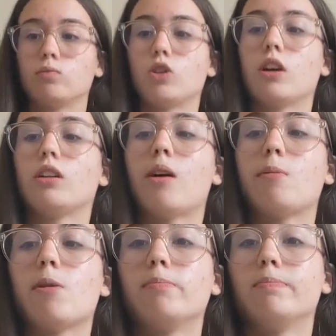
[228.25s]
cherry
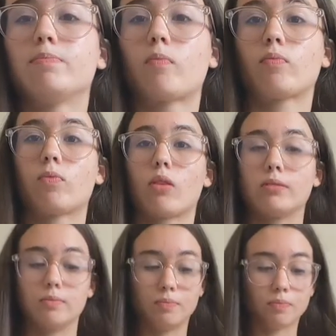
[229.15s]
lemon.
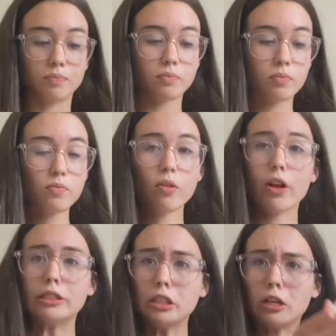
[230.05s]

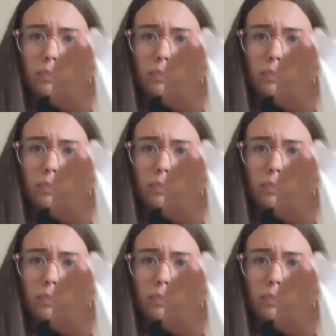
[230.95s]
So